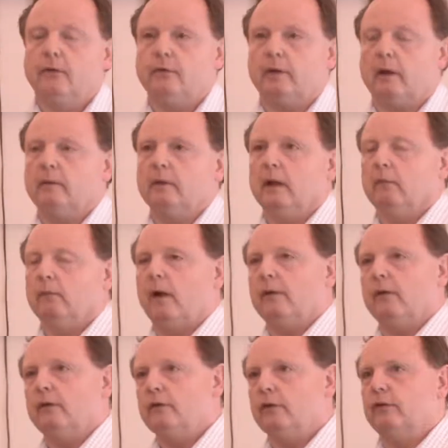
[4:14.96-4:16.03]
So
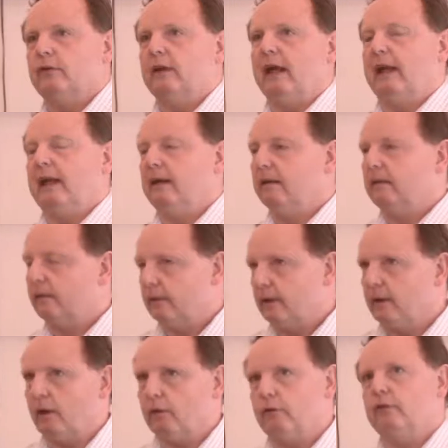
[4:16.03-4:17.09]
rather than just saying,
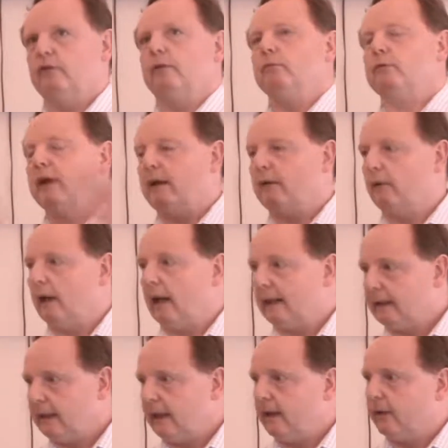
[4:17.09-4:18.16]
you know, just some general
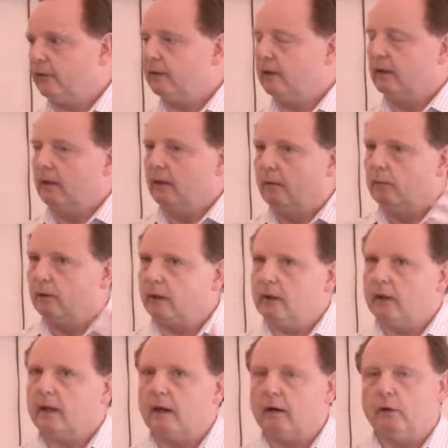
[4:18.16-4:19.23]
ideas,
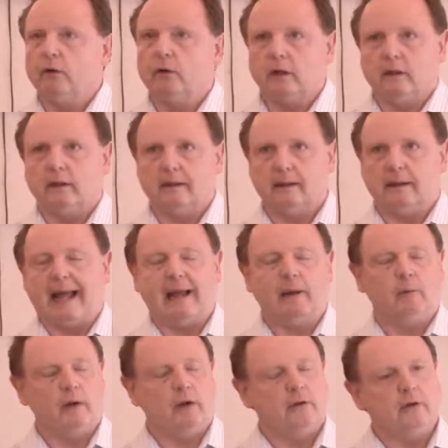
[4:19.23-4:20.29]
going to kind of look at
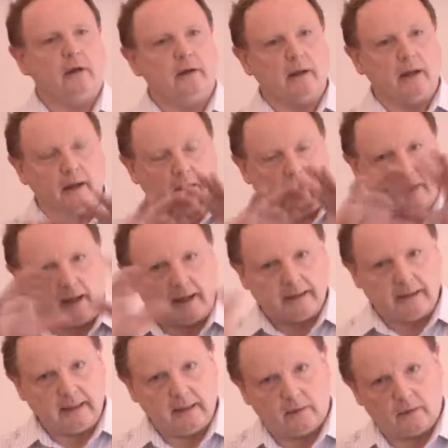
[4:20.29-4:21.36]
language and uh, an
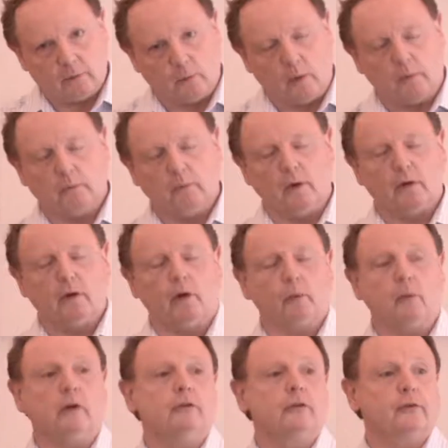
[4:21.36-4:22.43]
idea of what, what
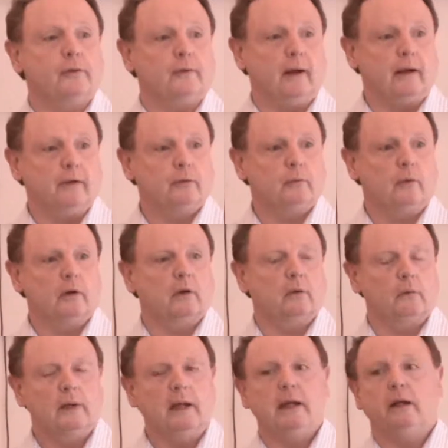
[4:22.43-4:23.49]
God wants from us, what
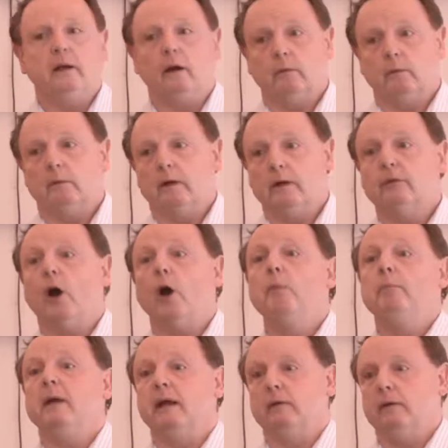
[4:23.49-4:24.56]
really God is
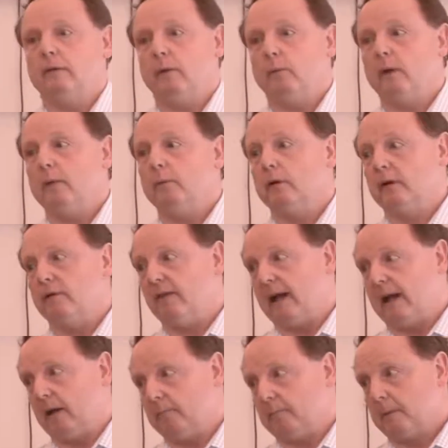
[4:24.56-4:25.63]
hoping that we will
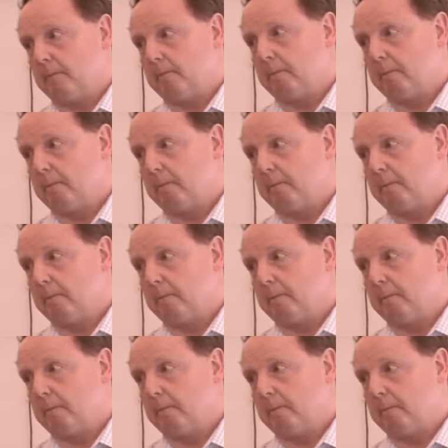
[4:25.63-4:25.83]
develop.